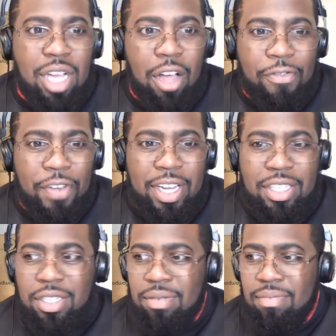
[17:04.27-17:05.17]

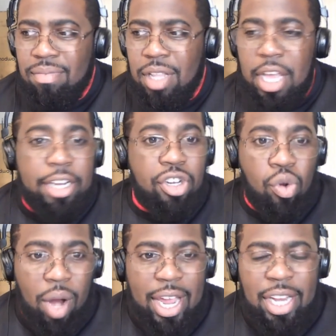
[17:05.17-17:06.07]
offense is
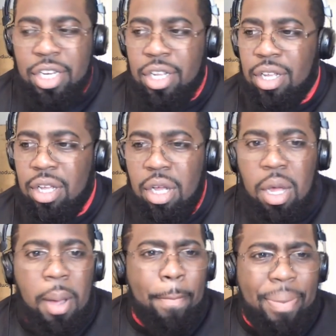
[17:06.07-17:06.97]
great,
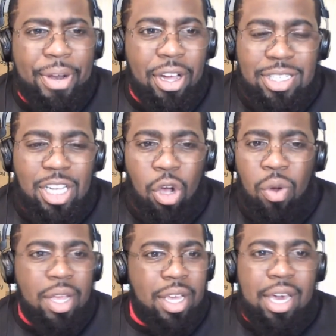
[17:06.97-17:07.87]
but also
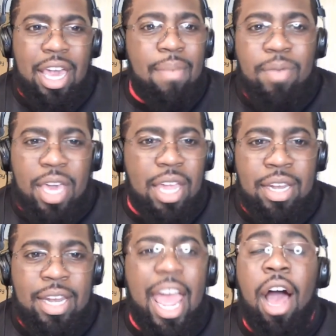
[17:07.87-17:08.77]
keep
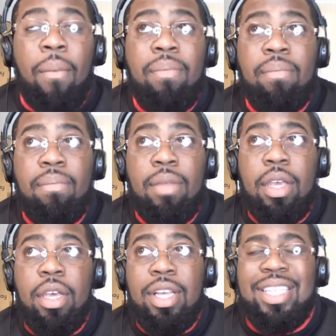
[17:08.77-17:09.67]
getting now,
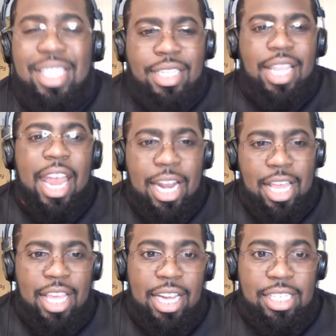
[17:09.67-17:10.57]
sustaining
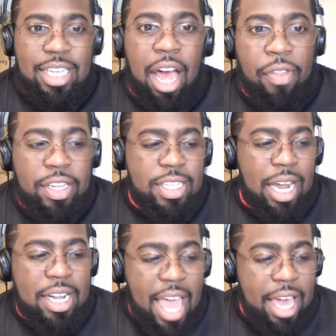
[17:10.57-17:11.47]
this. Now, this is
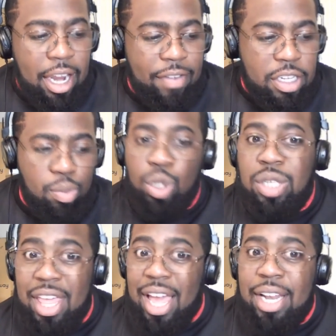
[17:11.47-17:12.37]
not a negative. This is more
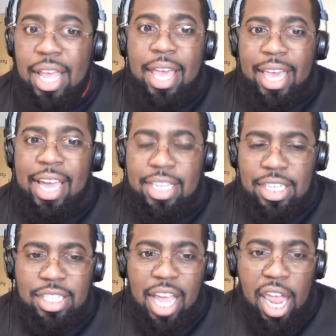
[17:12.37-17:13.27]
something that can
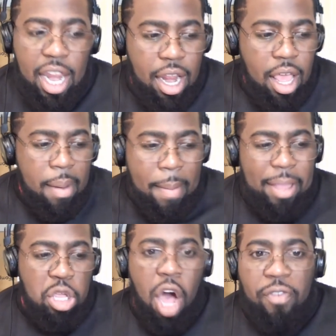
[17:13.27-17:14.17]
sustain and
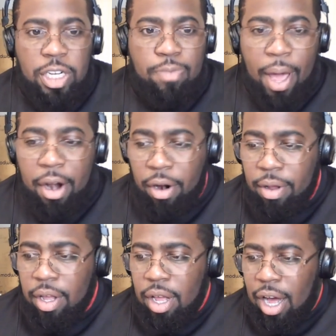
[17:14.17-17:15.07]
make the offense better.
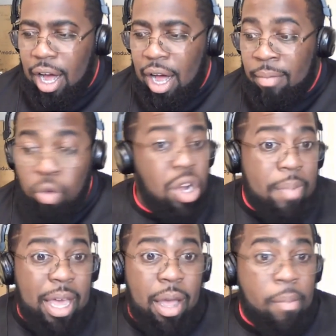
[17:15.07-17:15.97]
You want
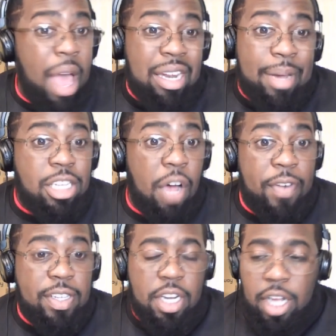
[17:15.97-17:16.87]
to have the best
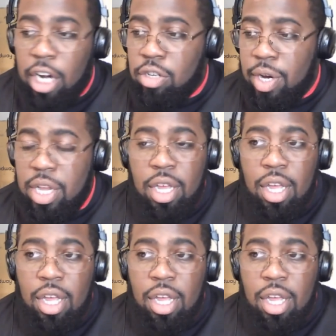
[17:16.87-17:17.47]
offense in the country?